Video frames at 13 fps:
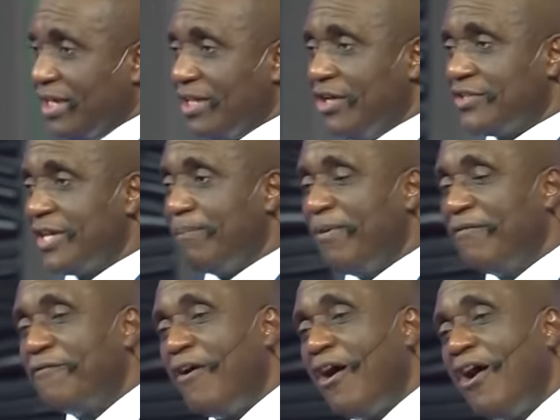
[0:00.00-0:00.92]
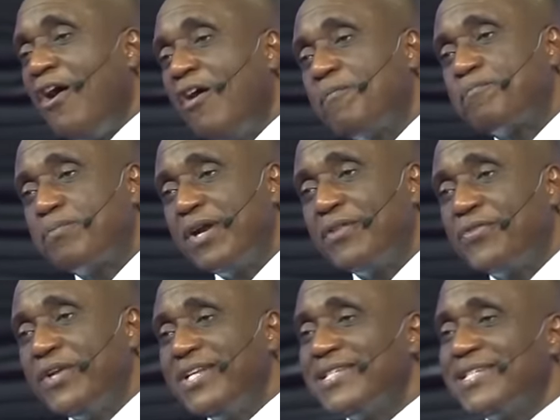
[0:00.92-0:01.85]
They say, before
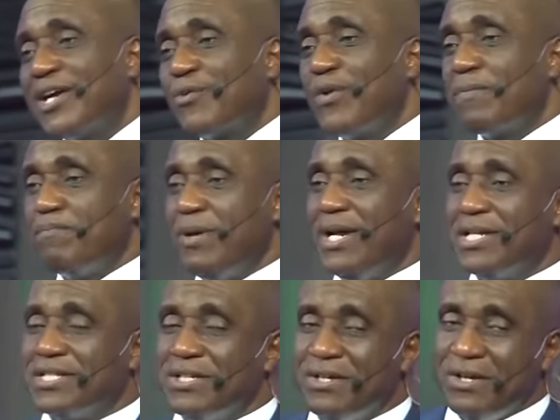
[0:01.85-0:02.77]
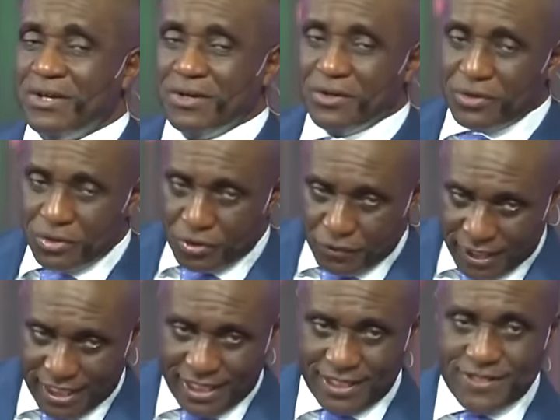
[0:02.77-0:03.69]
operating this equipment,
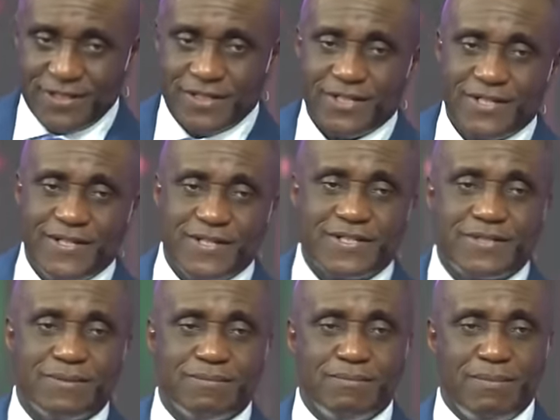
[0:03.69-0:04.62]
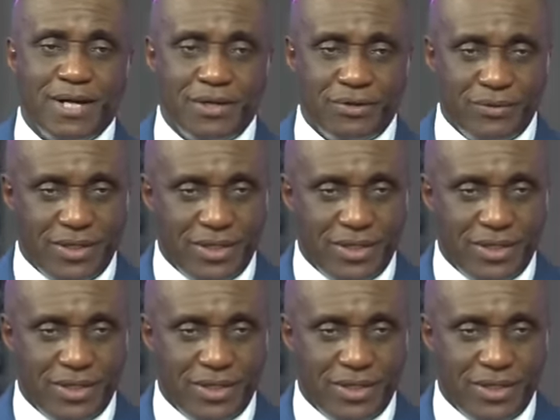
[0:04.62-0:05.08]
read this manual.